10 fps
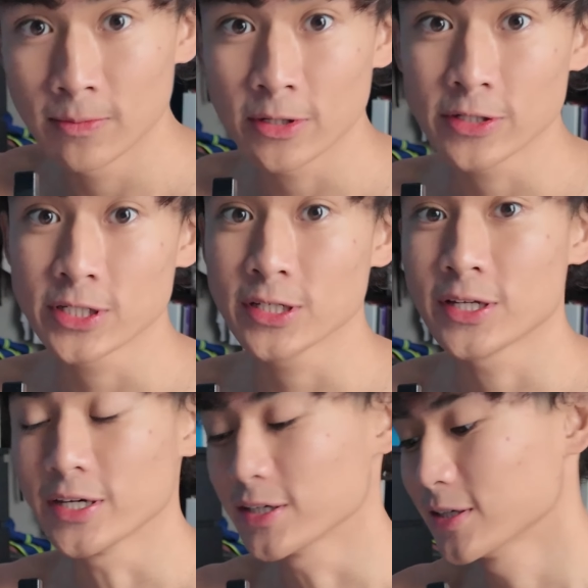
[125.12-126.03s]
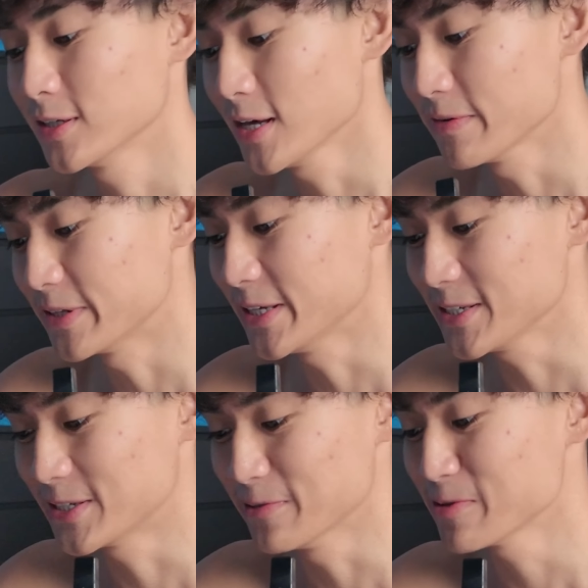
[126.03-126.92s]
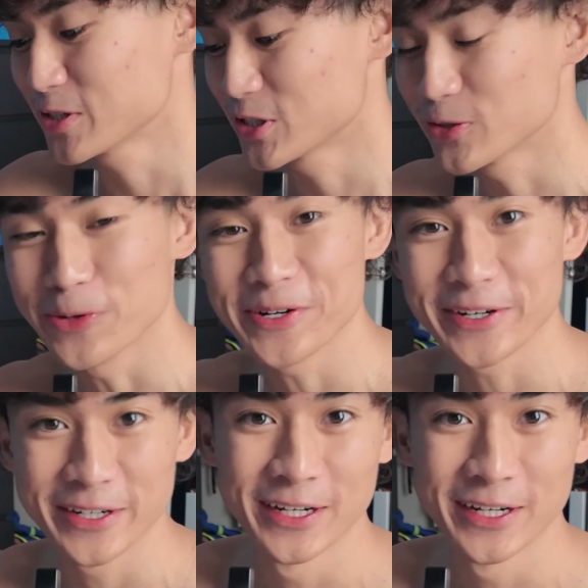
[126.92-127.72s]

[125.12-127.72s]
I'm noticing like everything's so much shorter